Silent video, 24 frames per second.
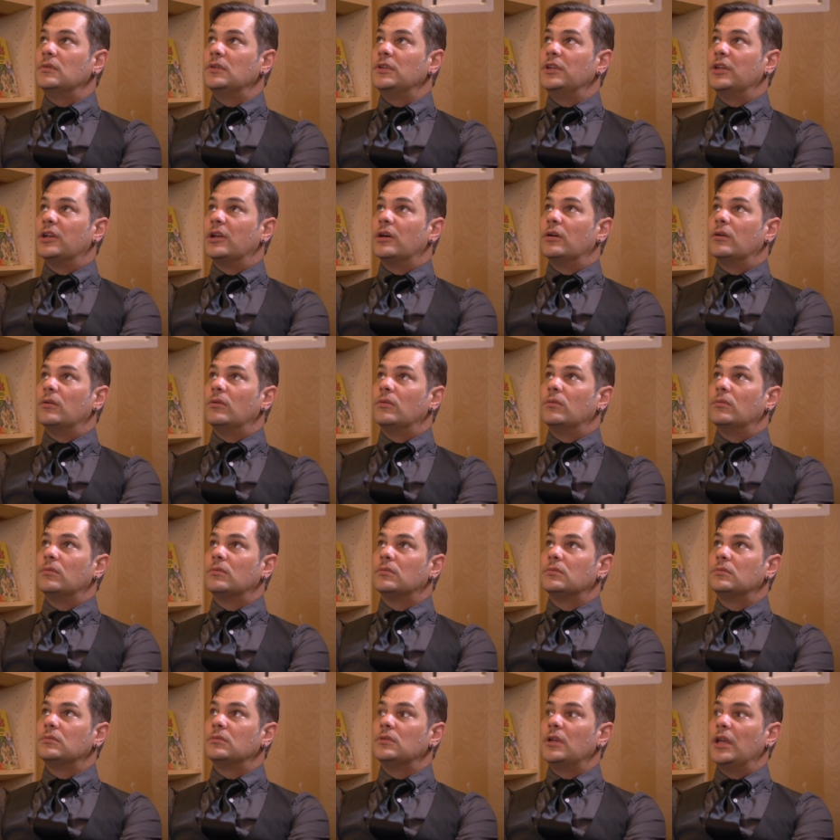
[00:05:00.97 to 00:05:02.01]
in
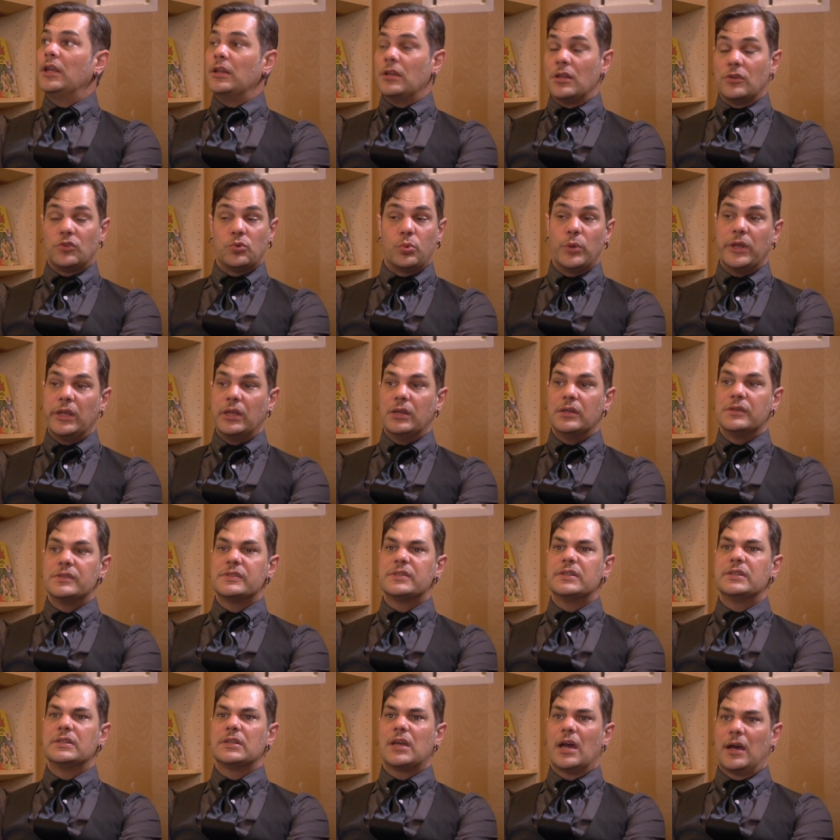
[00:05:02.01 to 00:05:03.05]
the
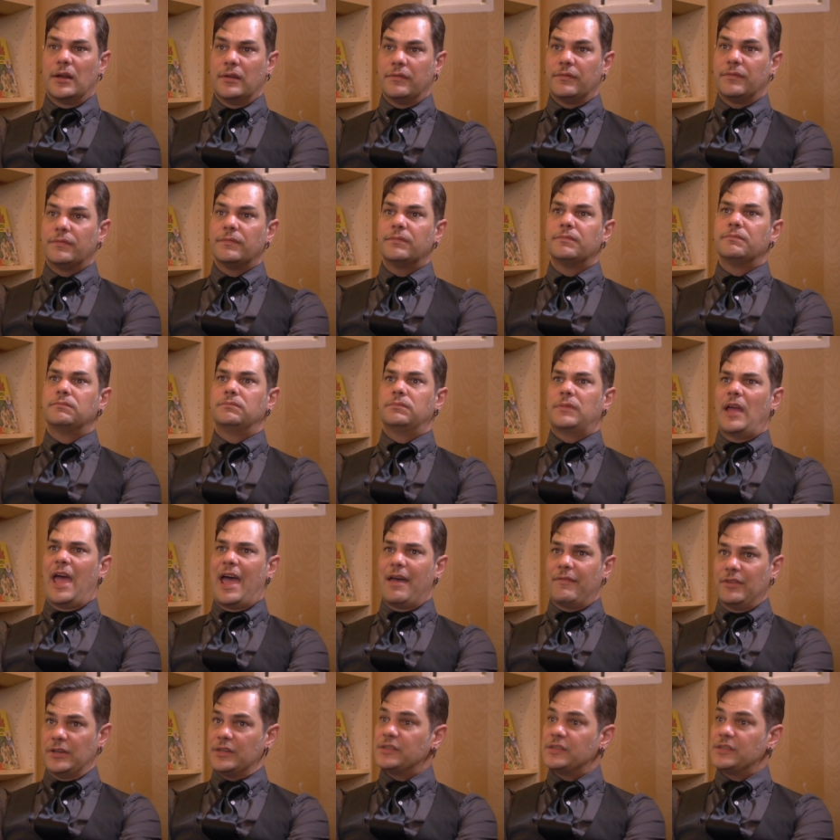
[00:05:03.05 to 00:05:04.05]
tweens and kind of having to